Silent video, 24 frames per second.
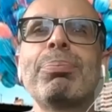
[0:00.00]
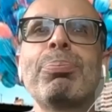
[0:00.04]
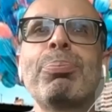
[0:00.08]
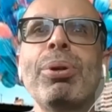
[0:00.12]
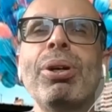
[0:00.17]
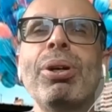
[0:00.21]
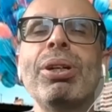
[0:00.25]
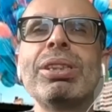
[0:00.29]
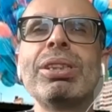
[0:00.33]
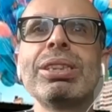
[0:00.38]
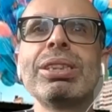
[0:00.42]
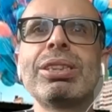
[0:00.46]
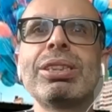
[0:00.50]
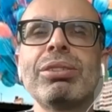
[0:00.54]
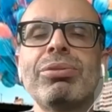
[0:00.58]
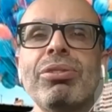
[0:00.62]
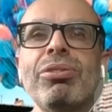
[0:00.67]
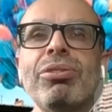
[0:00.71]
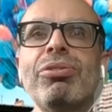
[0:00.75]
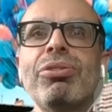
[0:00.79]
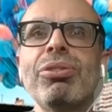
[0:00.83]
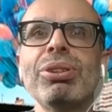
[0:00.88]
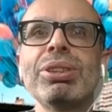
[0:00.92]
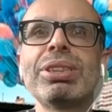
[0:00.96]
purchase of a
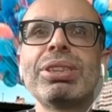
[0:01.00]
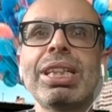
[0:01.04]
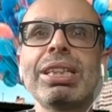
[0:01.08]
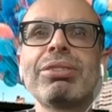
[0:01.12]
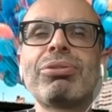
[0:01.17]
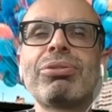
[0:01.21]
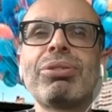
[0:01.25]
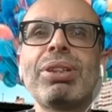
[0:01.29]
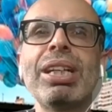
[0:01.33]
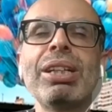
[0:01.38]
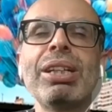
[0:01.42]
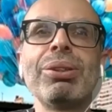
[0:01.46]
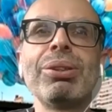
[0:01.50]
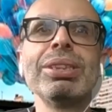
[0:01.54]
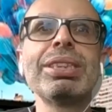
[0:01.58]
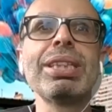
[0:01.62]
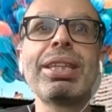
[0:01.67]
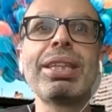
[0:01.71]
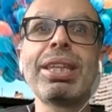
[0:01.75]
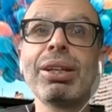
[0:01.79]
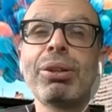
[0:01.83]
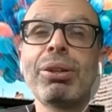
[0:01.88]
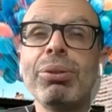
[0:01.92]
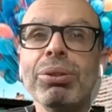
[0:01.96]
full-size fragrance,
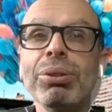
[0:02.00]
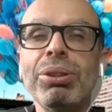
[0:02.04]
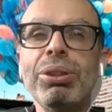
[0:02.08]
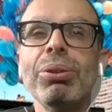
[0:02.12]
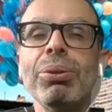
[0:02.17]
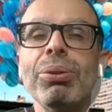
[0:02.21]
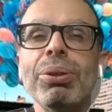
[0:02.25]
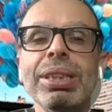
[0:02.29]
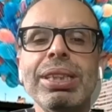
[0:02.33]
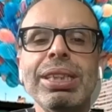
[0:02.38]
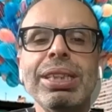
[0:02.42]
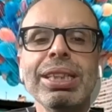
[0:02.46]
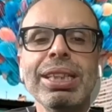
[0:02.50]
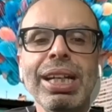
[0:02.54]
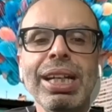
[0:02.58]
they could do it